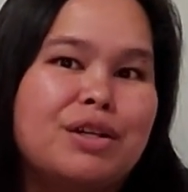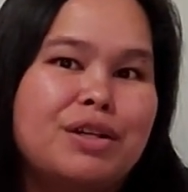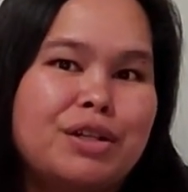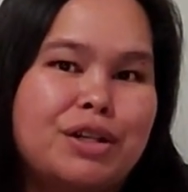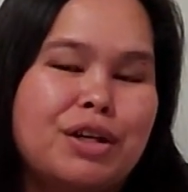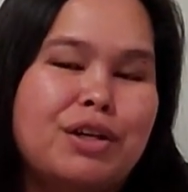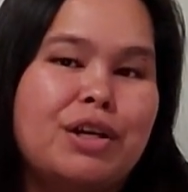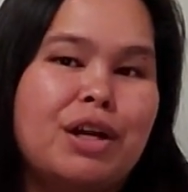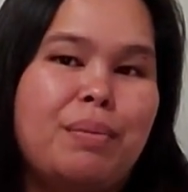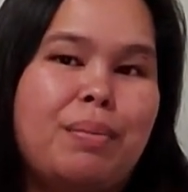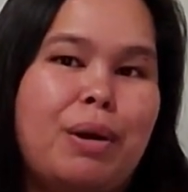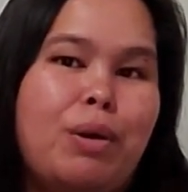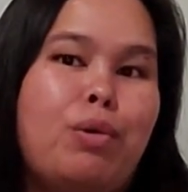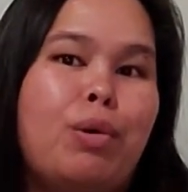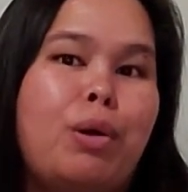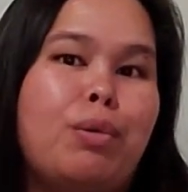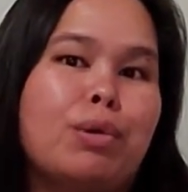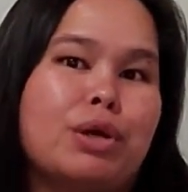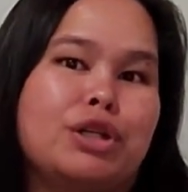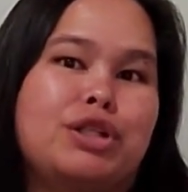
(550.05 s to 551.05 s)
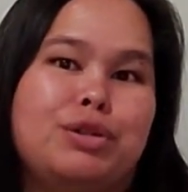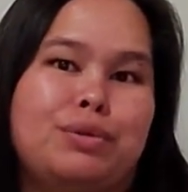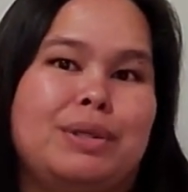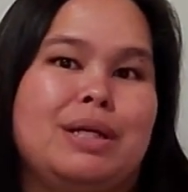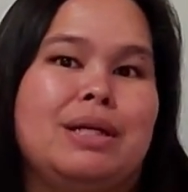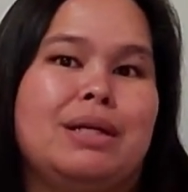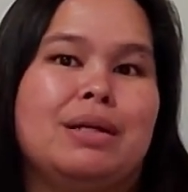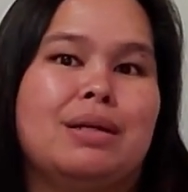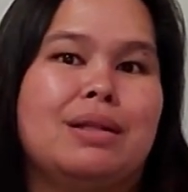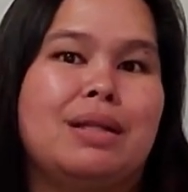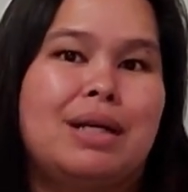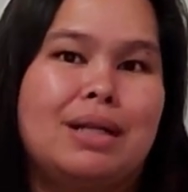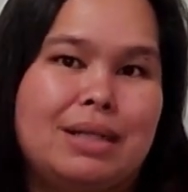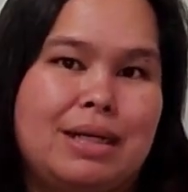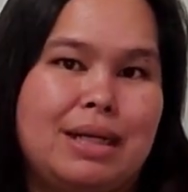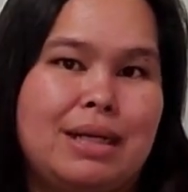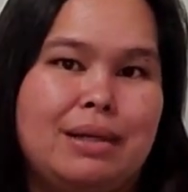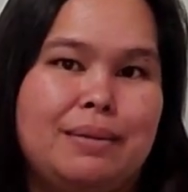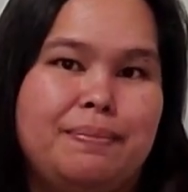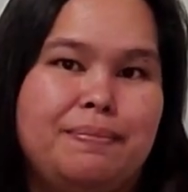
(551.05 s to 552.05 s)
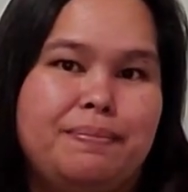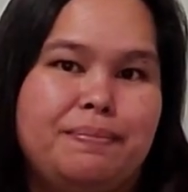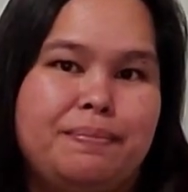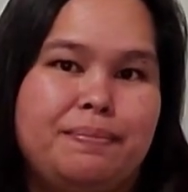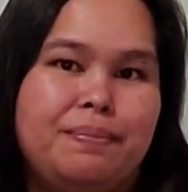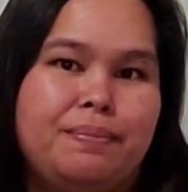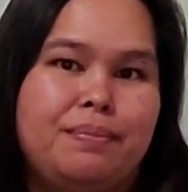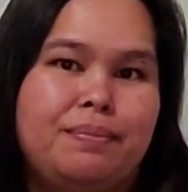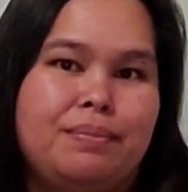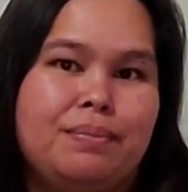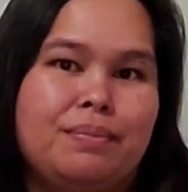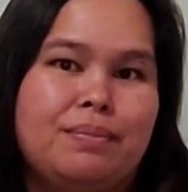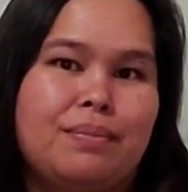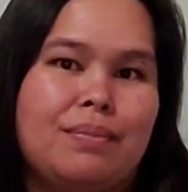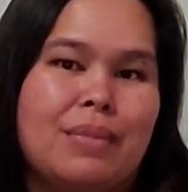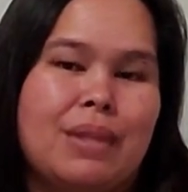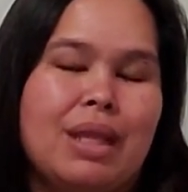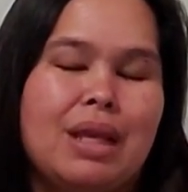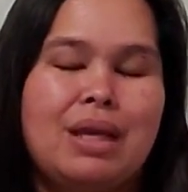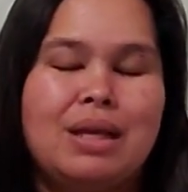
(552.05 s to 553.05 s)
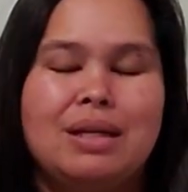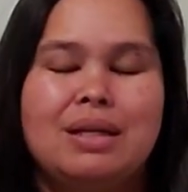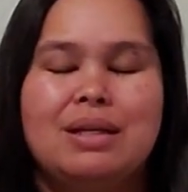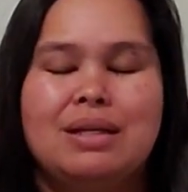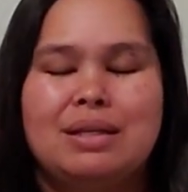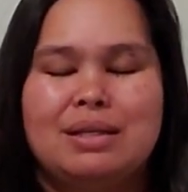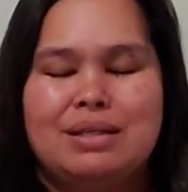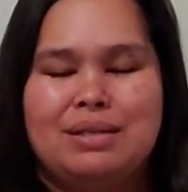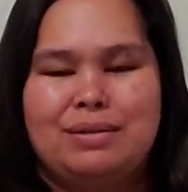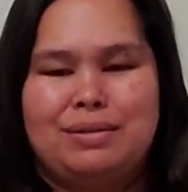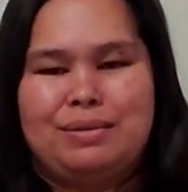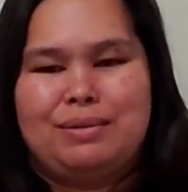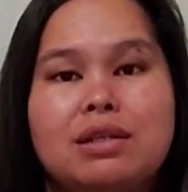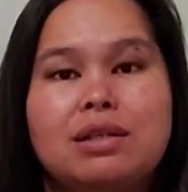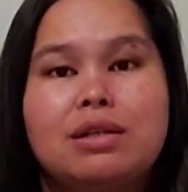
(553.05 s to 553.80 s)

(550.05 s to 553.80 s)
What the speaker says: good about what we're doing that day. So